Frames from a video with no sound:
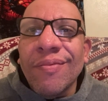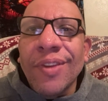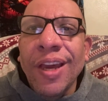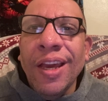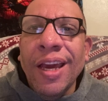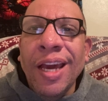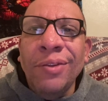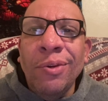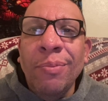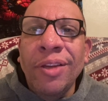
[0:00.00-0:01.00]
And
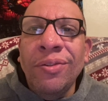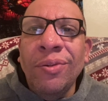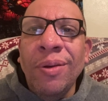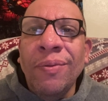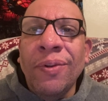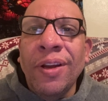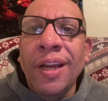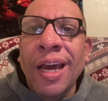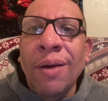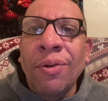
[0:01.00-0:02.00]
guys, we've been streaming for an
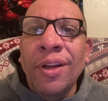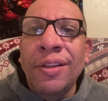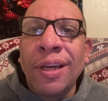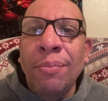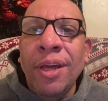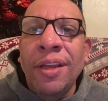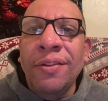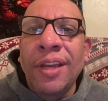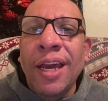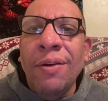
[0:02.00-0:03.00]
hour and 10 minutes
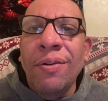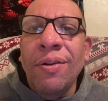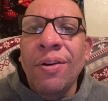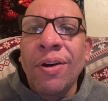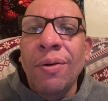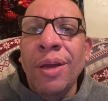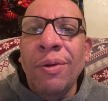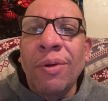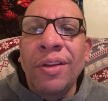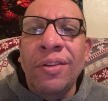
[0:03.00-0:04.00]
now. Hope
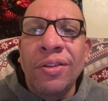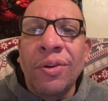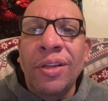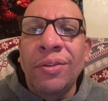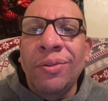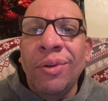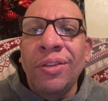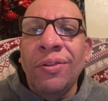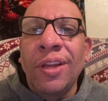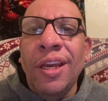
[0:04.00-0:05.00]
everyone is enjoying the
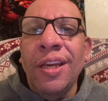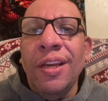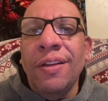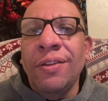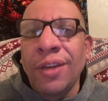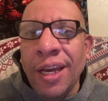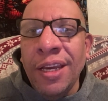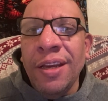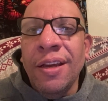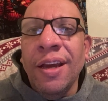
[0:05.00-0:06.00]
stream
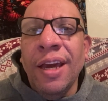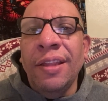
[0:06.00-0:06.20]
tonight on